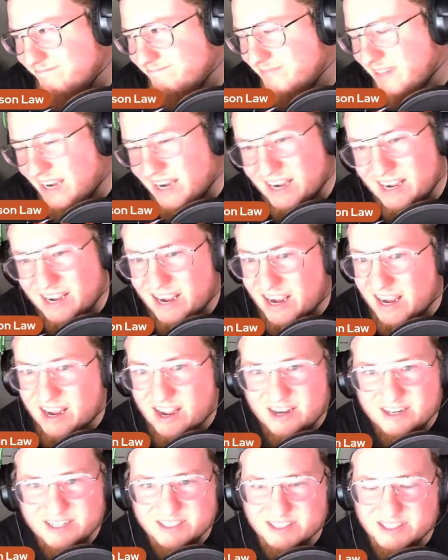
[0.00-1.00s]
I
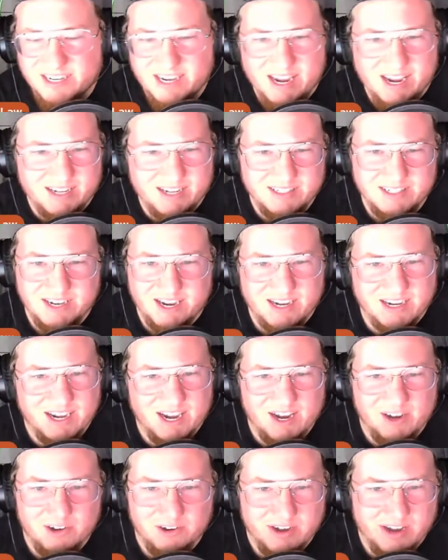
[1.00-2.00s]
honestly can't say
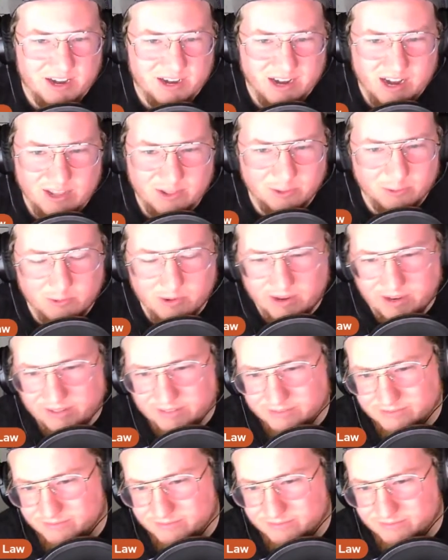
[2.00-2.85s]
yay or nay either way.